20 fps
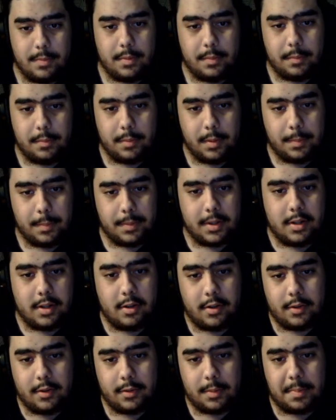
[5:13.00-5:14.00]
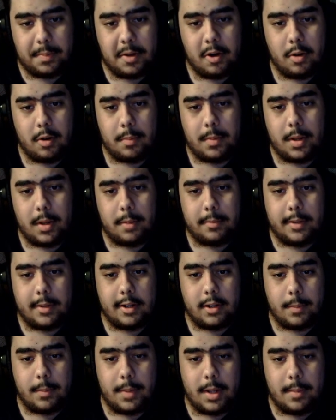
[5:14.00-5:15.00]
We apply this as a power beam. Now
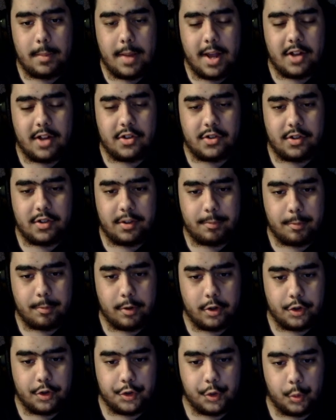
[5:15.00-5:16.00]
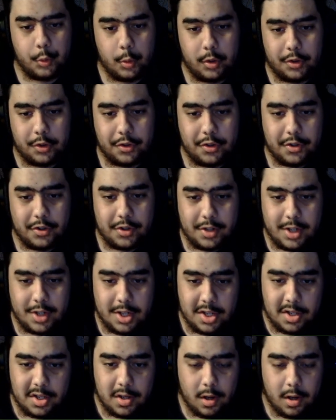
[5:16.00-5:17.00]
the beam actually is pretty short
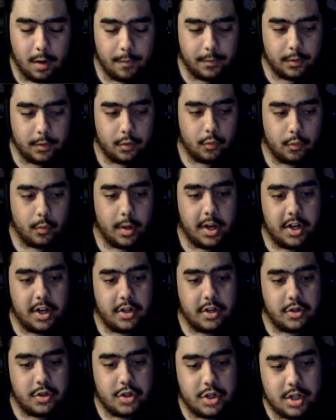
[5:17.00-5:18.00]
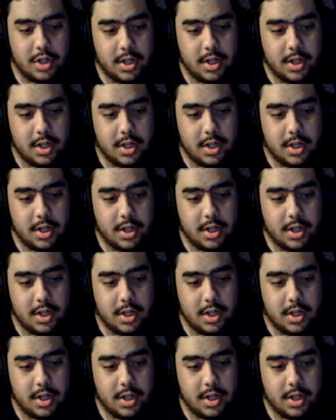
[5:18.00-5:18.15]
of its range.